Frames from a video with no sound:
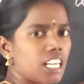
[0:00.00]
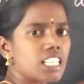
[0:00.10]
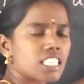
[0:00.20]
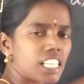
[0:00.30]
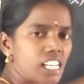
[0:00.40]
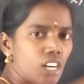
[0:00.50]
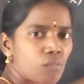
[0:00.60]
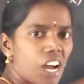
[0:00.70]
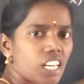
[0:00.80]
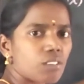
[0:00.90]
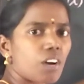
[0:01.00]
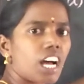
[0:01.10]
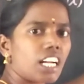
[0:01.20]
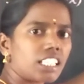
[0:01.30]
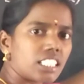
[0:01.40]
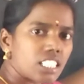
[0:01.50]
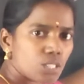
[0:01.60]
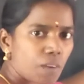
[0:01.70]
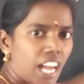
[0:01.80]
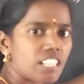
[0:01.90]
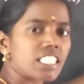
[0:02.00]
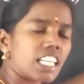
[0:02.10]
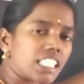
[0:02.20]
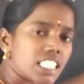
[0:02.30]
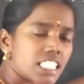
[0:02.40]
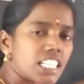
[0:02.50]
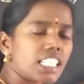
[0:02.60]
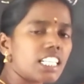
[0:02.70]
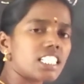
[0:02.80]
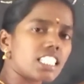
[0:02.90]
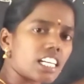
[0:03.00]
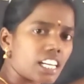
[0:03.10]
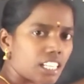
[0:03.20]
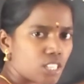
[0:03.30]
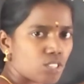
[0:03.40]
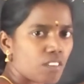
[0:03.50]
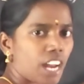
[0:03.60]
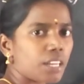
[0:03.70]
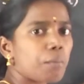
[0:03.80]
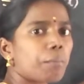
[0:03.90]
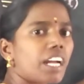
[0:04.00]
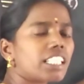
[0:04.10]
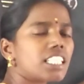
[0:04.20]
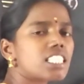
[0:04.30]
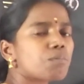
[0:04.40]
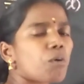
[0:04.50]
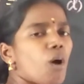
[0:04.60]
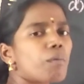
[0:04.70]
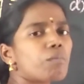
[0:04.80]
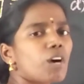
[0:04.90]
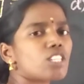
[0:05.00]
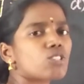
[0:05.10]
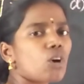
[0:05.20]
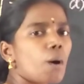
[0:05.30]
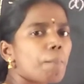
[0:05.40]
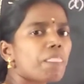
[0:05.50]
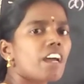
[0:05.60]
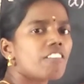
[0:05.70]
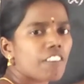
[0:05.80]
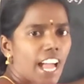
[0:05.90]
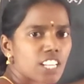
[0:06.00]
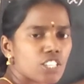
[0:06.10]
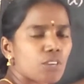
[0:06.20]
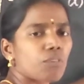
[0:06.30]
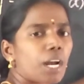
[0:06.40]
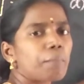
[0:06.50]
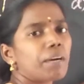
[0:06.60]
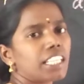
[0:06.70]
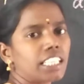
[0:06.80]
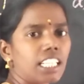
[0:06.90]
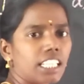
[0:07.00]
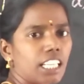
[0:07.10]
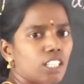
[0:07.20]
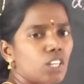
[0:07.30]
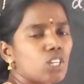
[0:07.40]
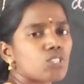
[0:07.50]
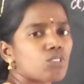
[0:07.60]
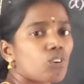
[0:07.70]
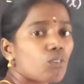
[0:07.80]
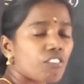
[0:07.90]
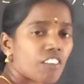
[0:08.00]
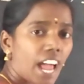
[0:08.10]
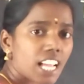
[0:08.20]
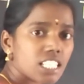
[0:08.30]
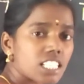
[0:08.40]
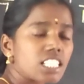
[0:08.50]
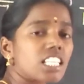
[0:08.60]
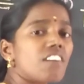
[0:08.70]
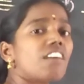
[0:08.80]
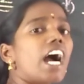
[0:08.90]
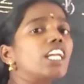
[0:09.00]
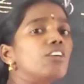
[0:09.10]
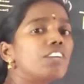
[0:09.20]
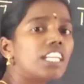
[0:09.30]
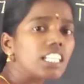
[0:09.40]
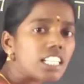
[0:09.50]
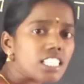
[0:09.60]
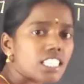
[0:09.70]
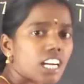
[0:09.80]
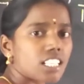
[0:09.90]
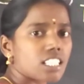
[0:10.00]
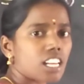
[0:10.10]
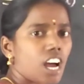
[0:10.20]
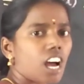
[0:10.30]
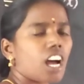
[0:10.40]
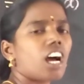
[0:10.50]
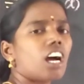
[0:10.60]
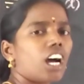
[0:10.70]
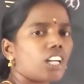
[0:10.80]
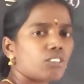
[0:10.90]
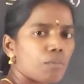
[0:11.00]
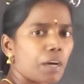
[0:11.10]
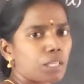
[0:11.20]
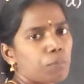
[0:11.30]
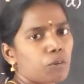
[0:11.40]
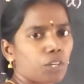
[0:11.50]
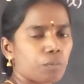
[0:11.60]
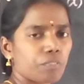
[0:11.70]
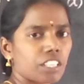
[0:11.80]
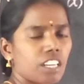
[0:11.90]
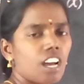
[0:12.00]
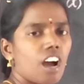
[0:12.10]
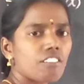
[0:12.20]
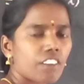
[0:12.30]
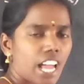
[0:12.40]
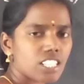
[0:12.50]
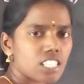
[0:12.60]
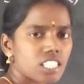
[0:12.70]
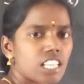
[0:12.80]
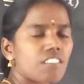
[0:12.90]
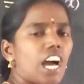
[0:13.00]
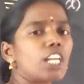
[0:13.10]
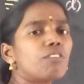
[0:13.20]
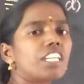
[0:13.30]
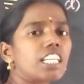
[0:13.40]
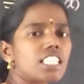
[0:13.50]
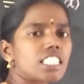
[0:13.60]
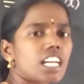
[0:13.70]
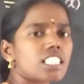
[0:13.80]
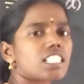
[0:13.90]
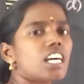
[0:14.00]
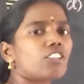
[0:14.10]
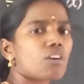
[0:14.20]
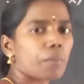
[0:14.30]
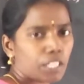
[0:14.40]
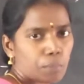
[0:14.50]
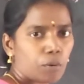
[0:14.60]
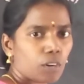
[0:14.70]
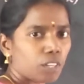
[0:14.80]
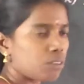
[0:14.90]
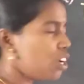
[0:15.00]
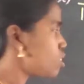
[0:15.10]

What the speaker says: Single value are this value, that is 13 is the greatest value, but this problem also fraction 1/30. So fractions la value increase aanuchna adoda madippu korayum. Fractions la value increase aanuchna adoda madippu korayum.